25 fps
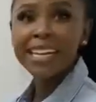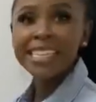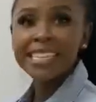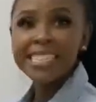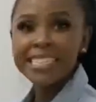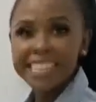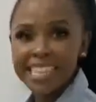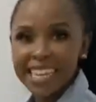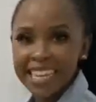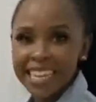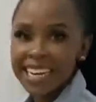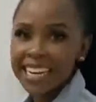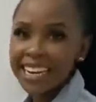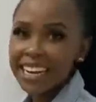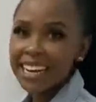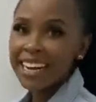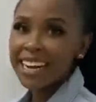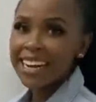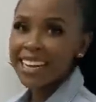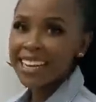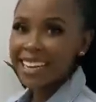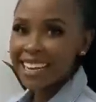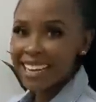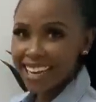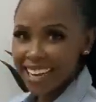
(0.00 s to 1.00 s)
Taylor
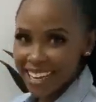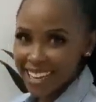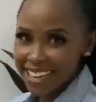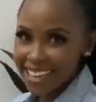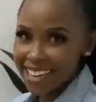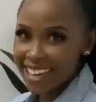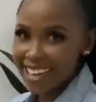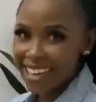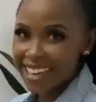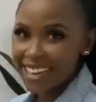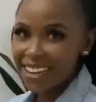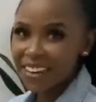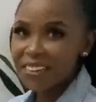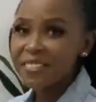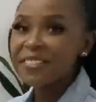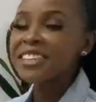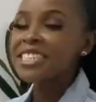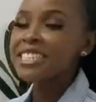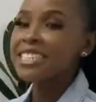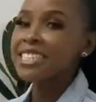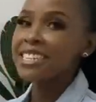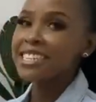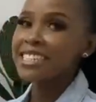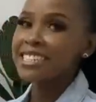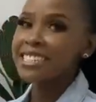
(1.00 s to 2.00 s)
Kenya,
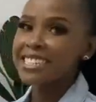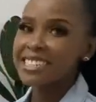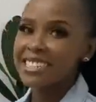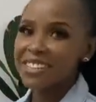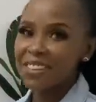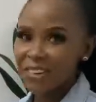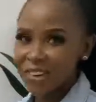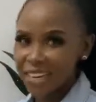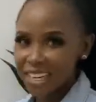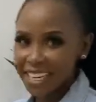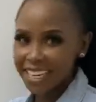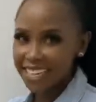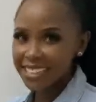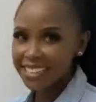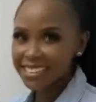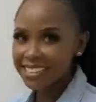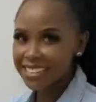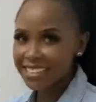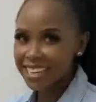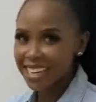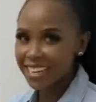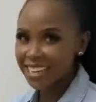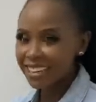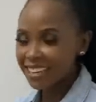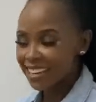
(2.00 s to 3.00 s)
which is on
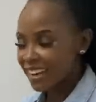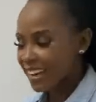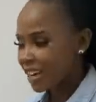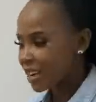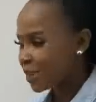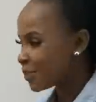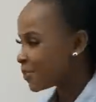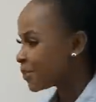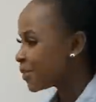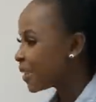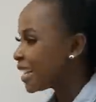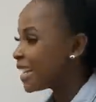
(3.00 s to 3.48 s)
Instagram.